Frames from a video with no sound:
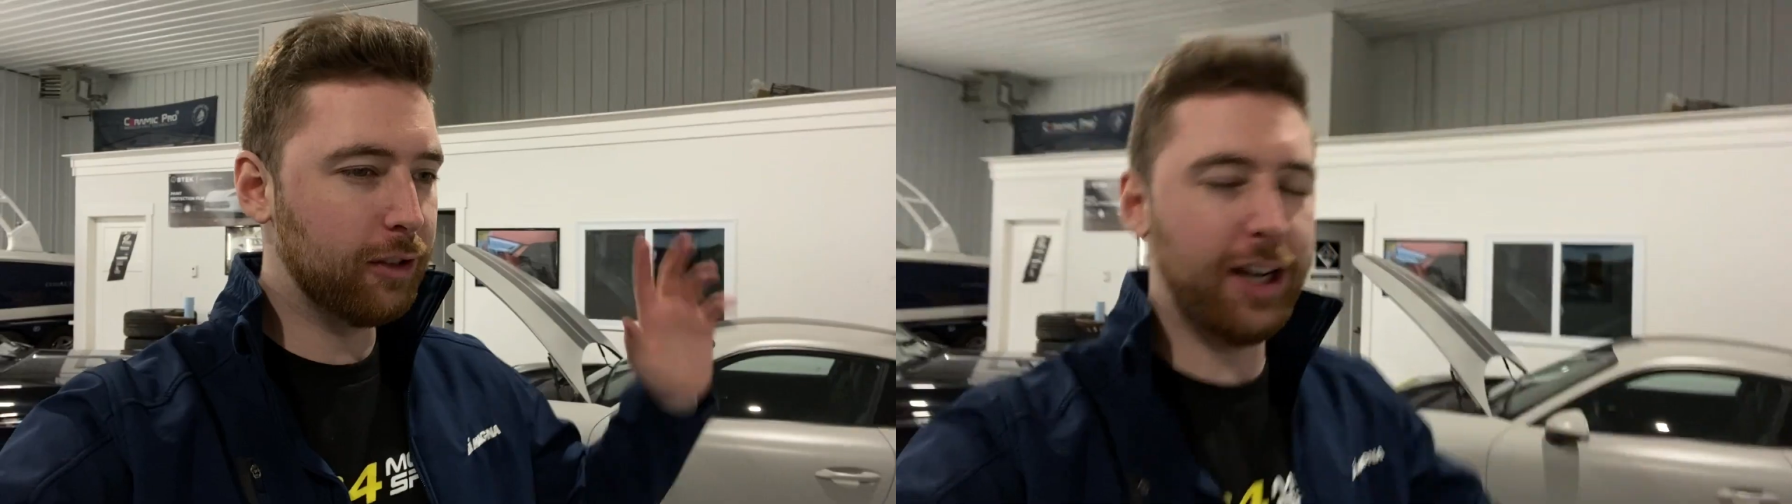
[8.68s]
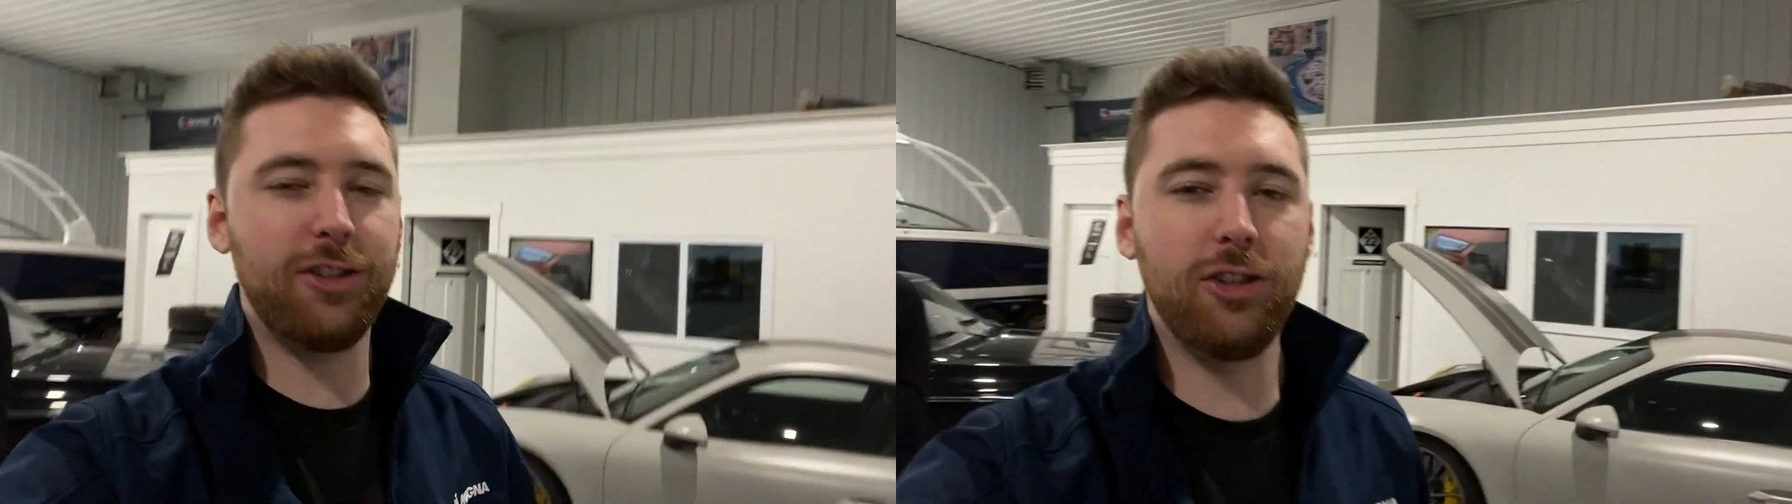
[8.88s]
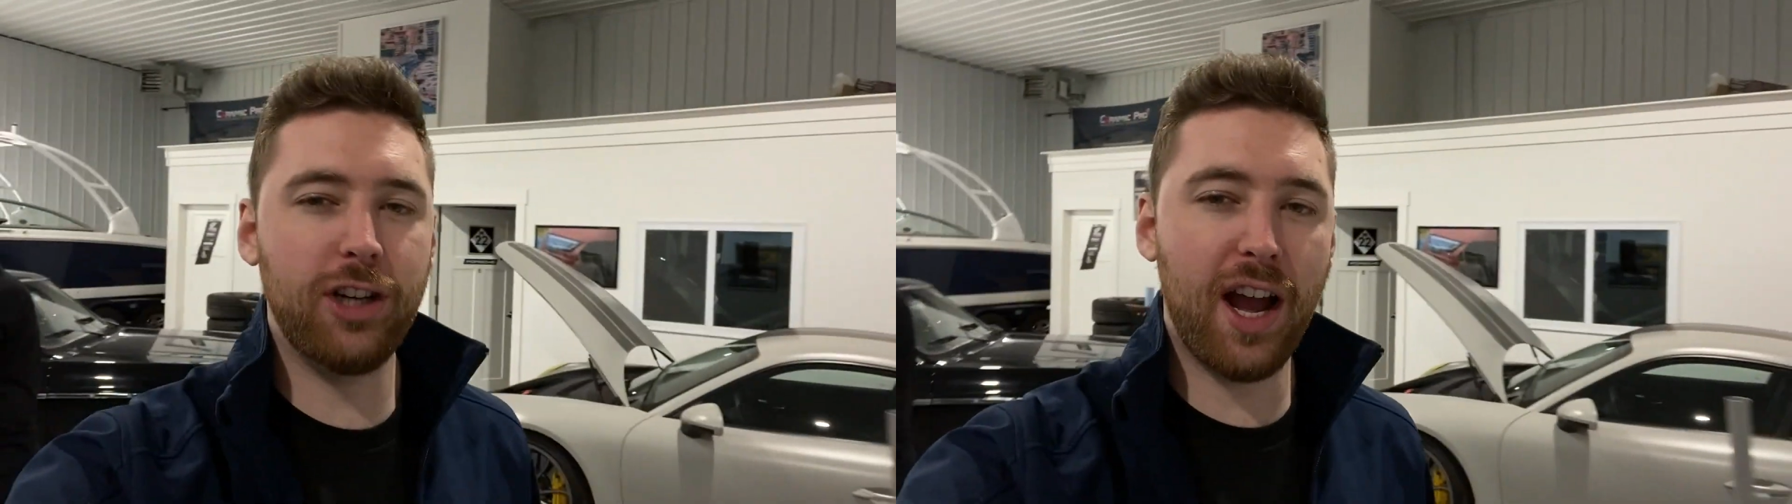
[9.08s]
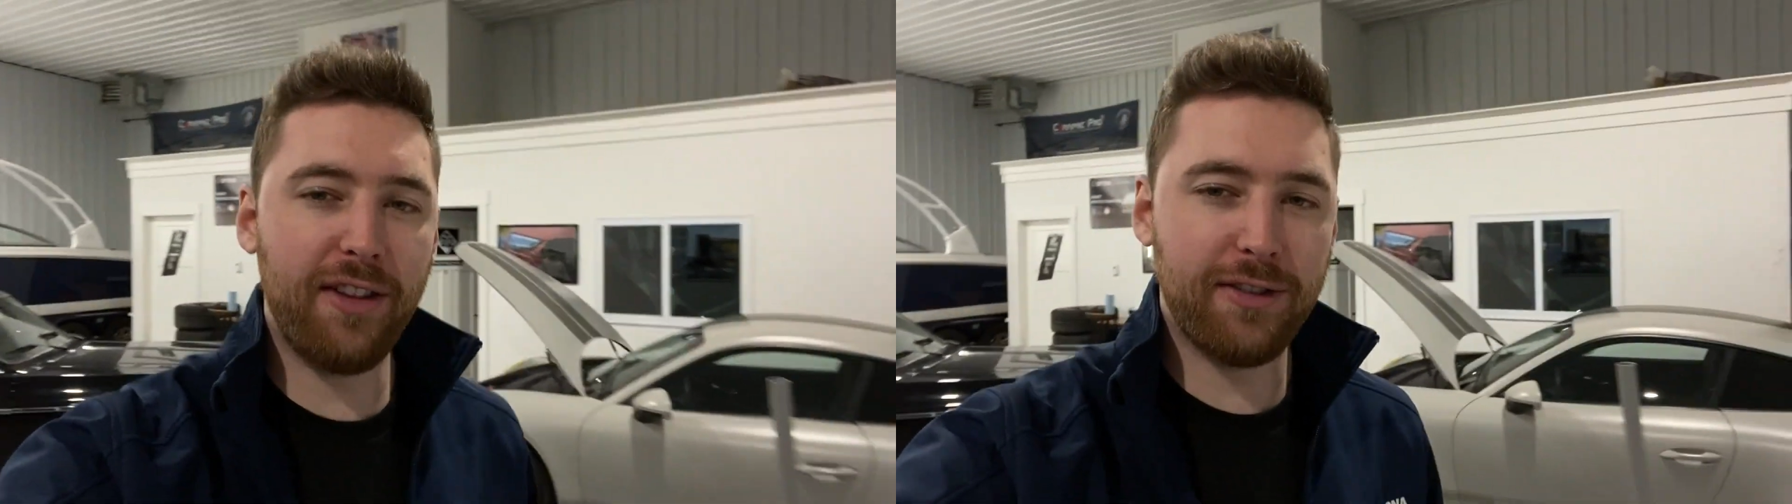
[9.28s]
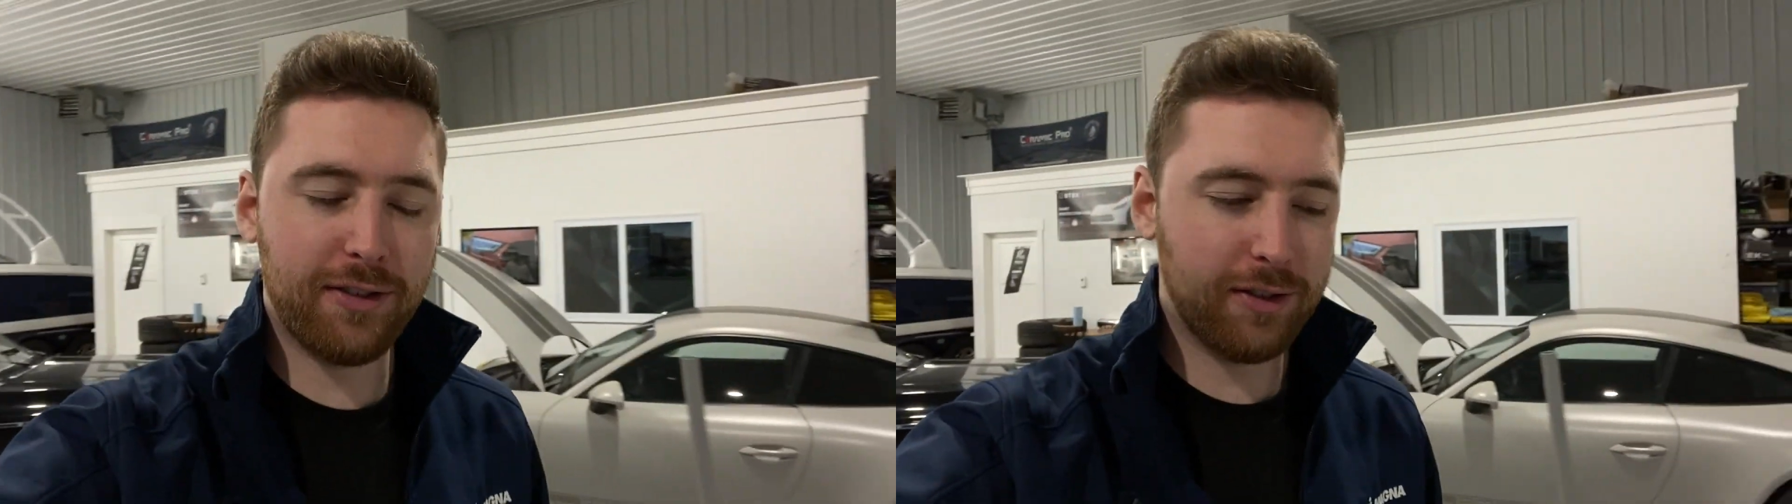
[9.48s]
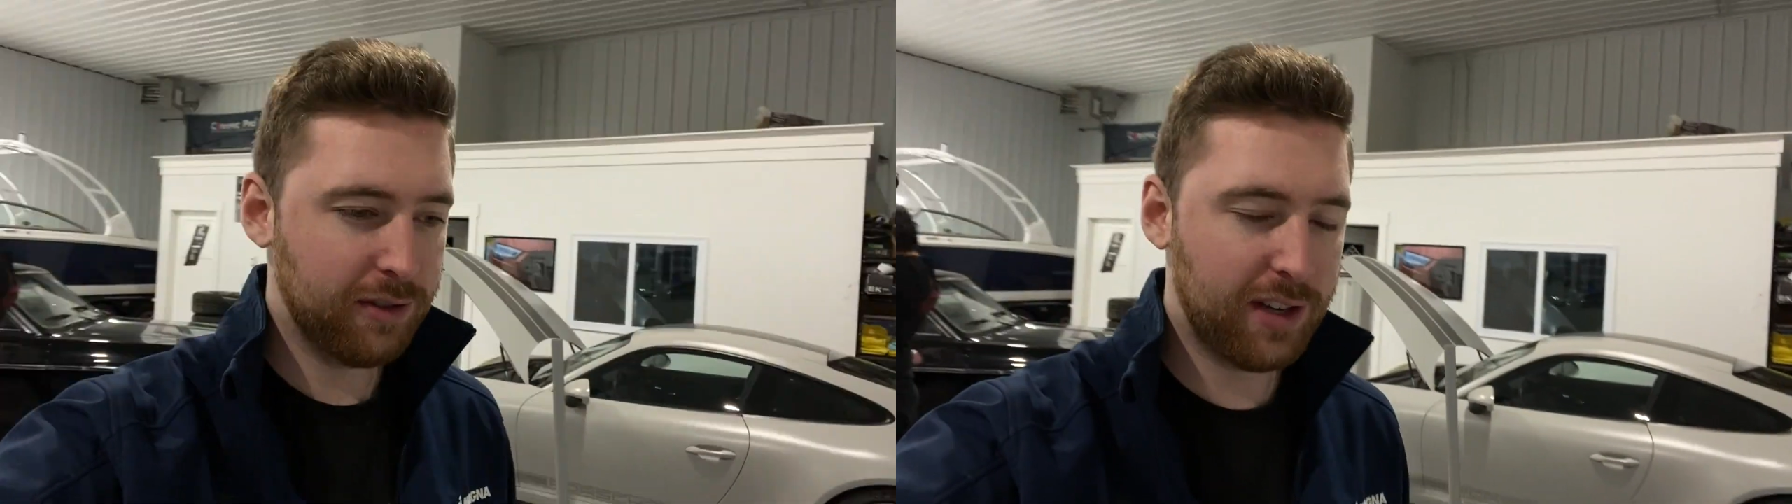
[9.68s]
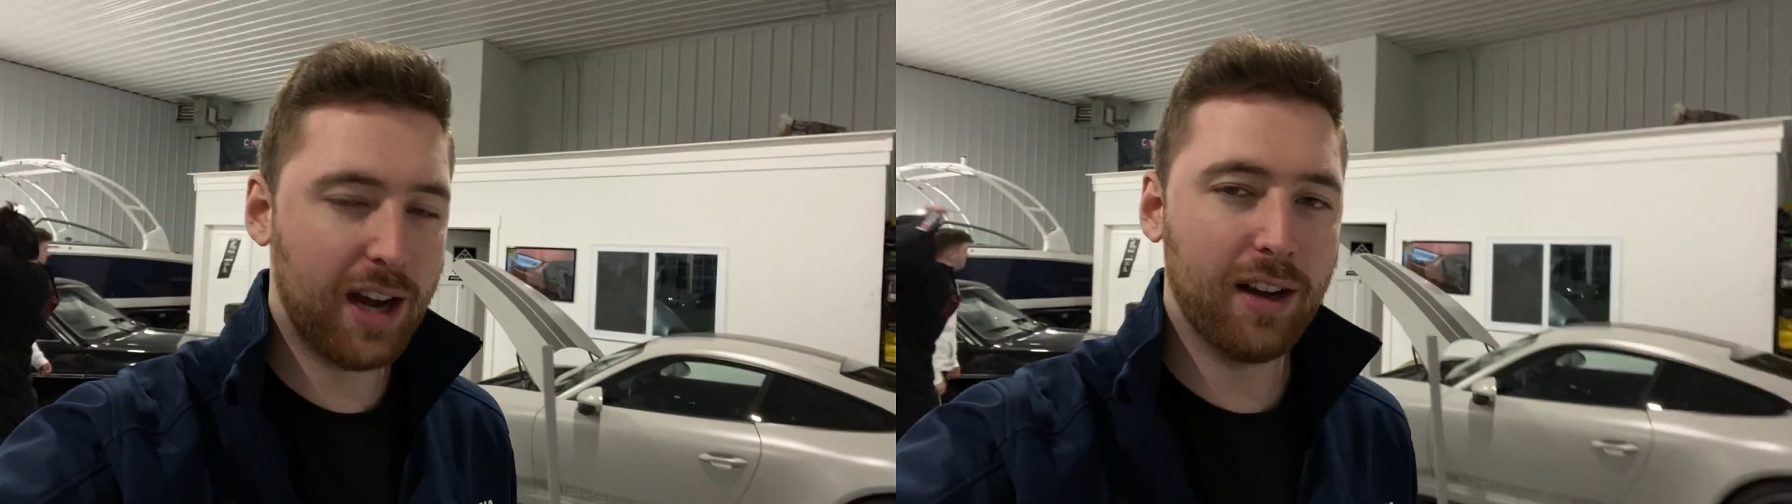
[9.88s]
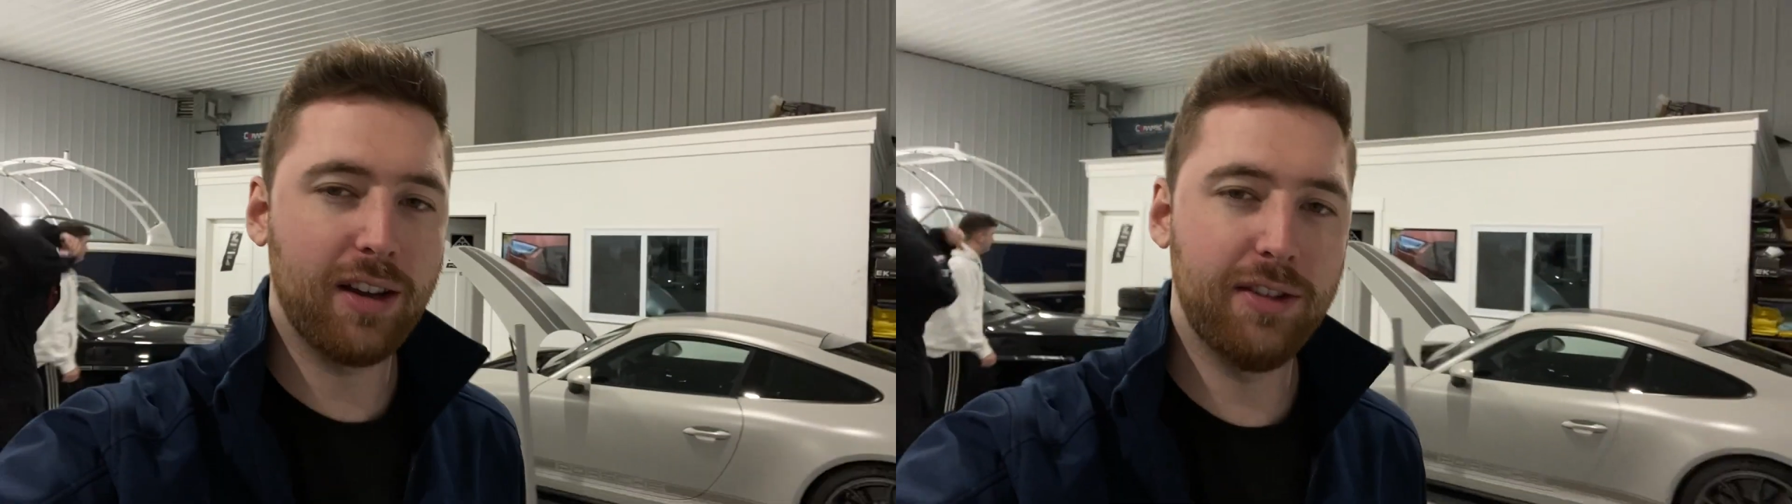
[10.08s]
Ladies and gents,
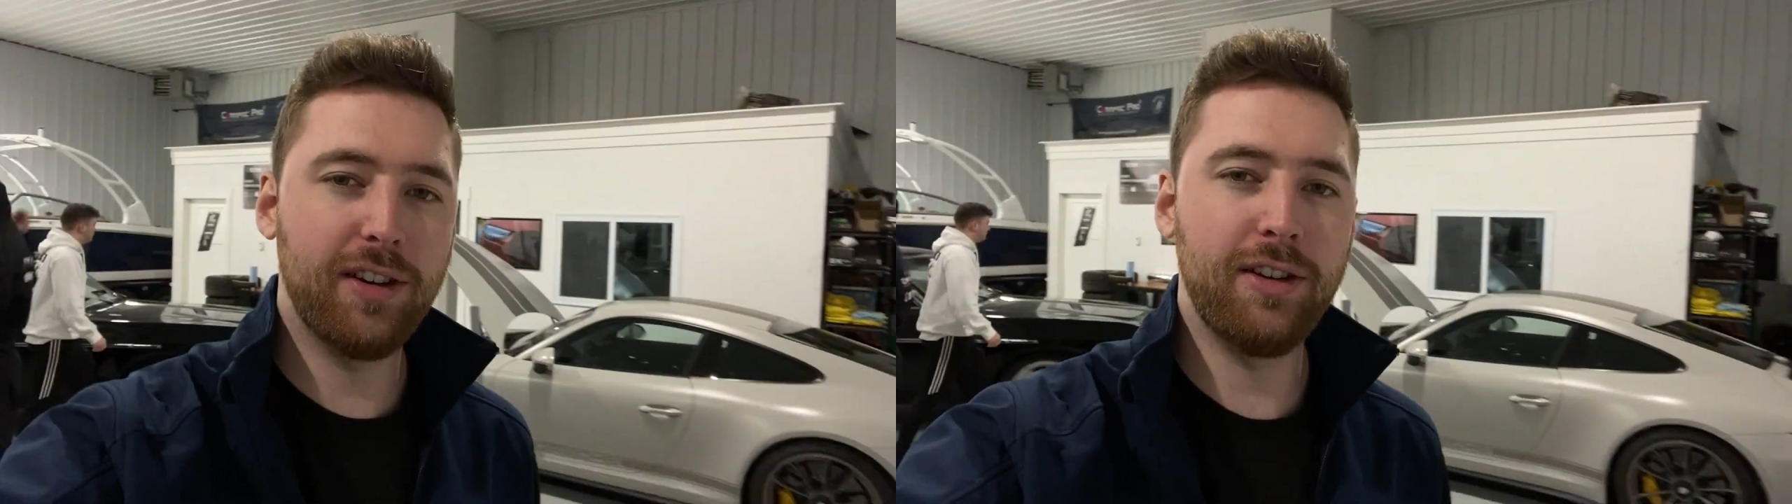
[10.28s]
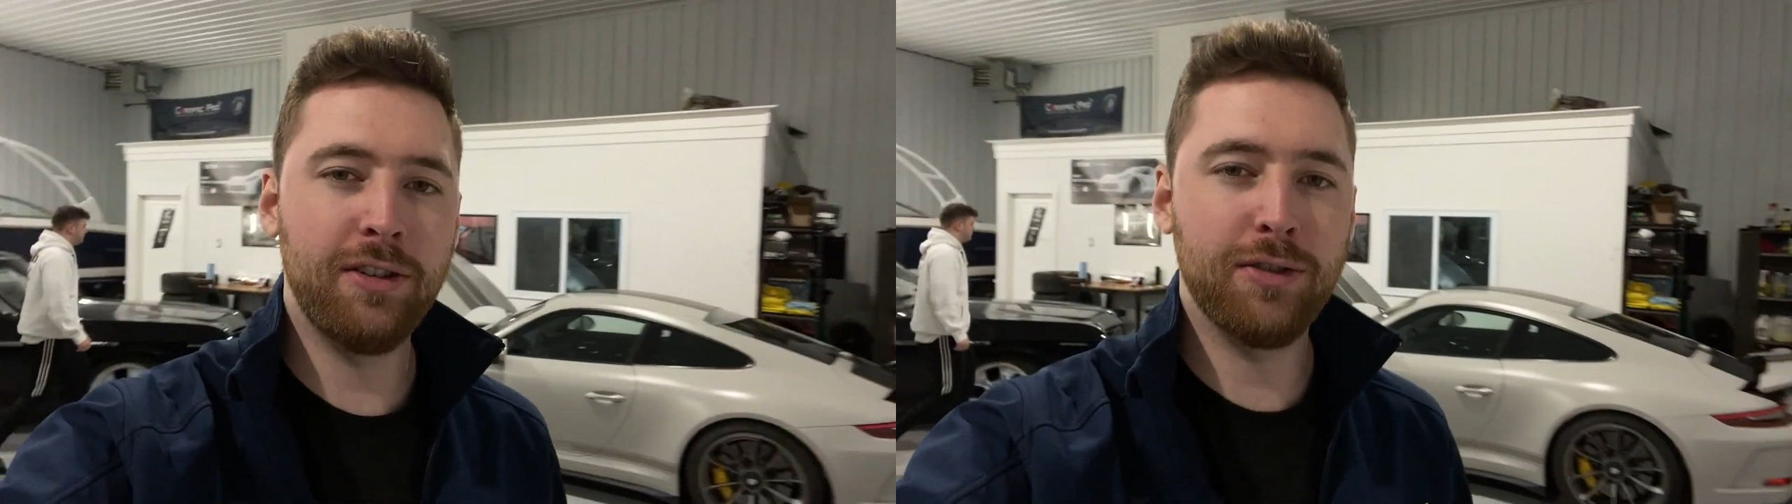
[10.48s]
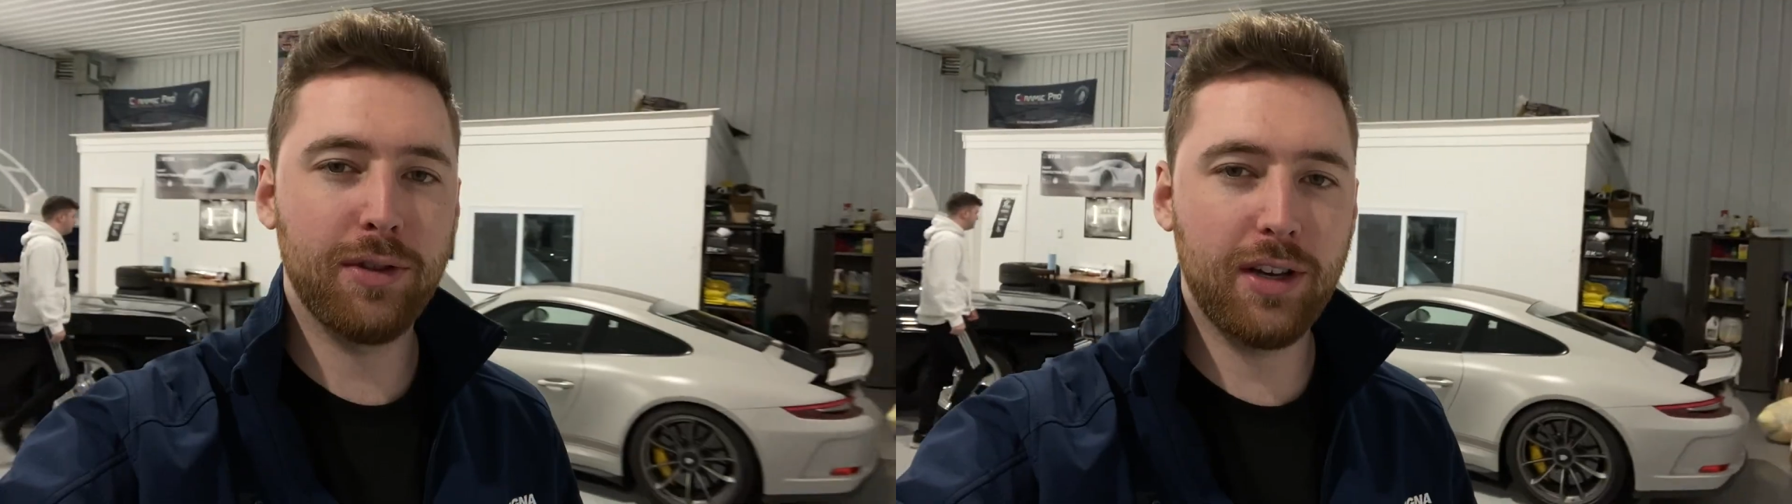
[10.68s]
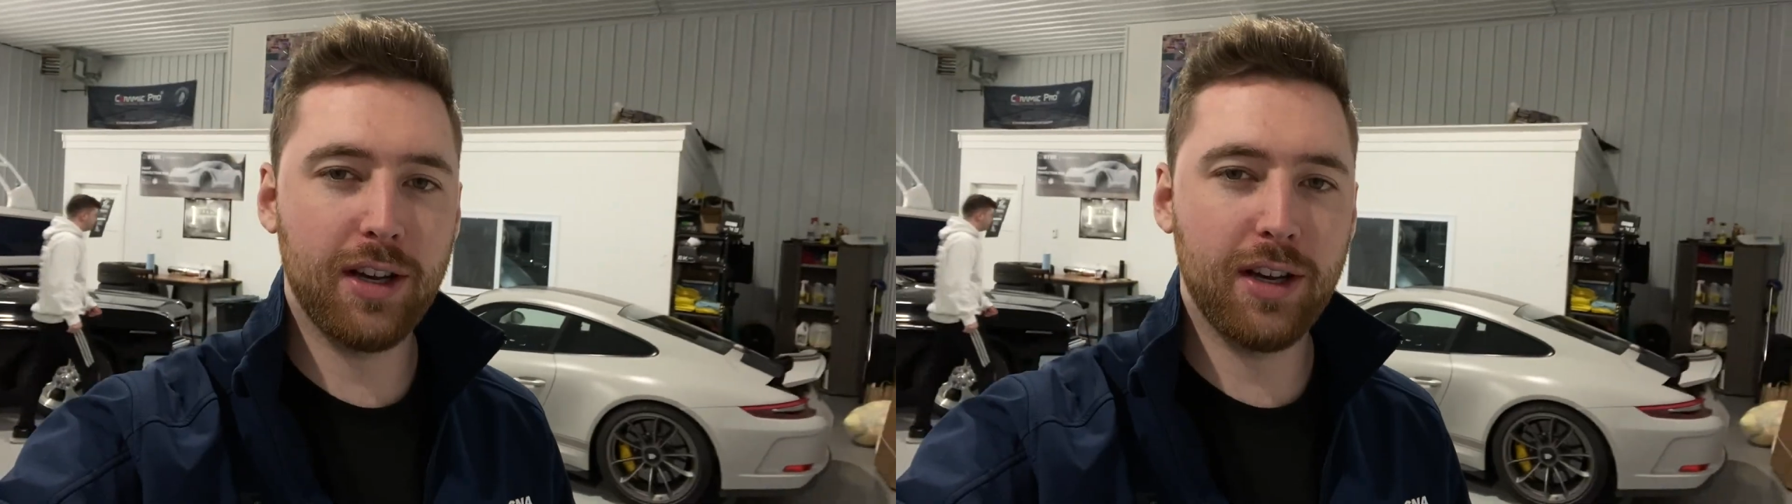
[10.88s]
saga continues with the